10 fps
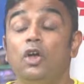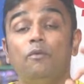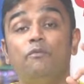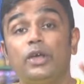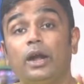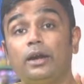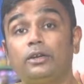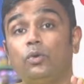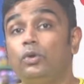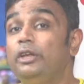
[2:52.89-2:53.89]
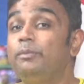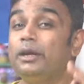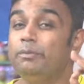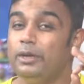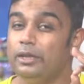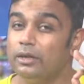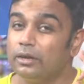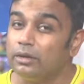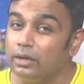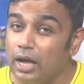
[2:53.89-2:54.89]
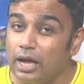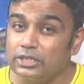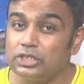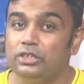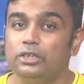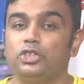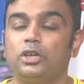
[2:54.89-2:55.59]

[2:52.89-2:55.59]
Virat Kohli might be the last ditch